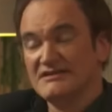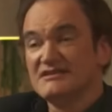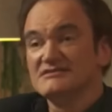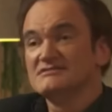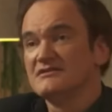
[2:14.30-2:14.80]
It
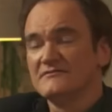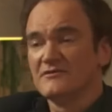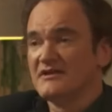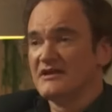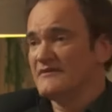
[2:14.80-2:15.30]
does nothing for
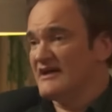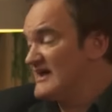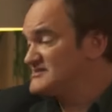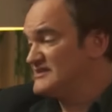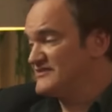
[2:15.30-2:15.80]
me. I mean, I
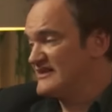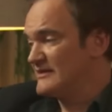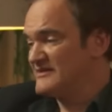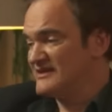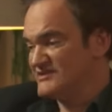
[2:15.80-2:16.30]
actually think
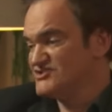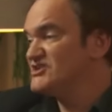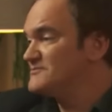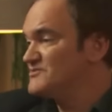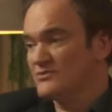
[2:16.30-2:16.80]
I'm getting
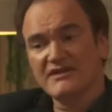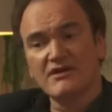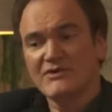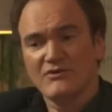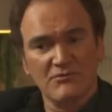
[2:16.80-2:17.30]
when I
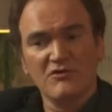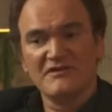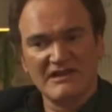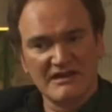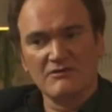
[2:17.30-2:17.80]
go to a
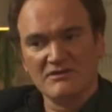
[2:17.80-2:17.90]
movie and I